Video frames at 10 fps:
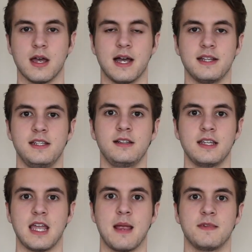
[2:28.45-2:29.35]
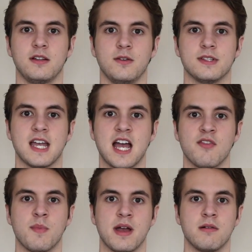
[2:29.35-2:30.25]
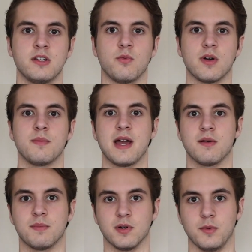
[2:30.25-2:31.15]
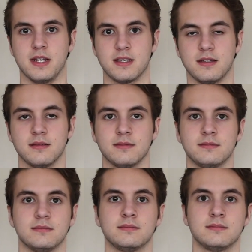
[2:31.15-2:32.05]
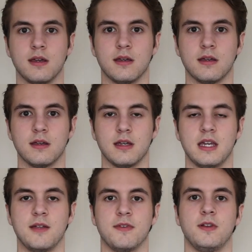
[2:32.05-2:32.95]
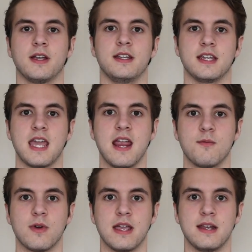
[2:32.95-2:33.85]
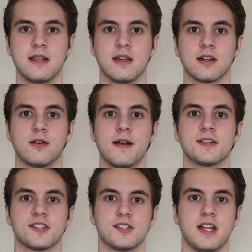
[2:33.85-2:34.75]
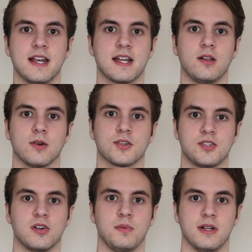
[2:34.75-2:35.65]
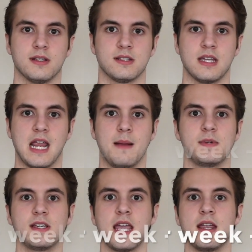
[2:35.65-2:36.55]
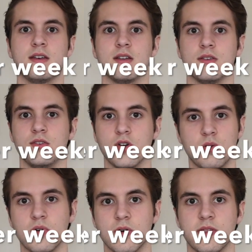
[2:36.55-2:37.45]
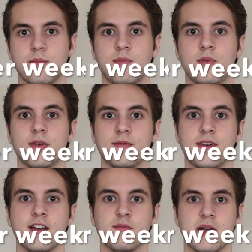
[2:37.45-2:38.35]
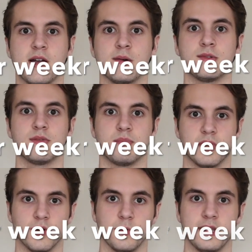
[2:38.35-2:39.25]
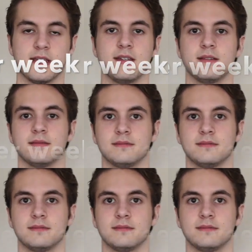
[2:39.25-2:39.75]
Ideally, aim to lose half a pound to 1 pound per week. If you're looking to gain weight, create a slight caloric surplus. Aim to gain no more than 0.5 pounds per week.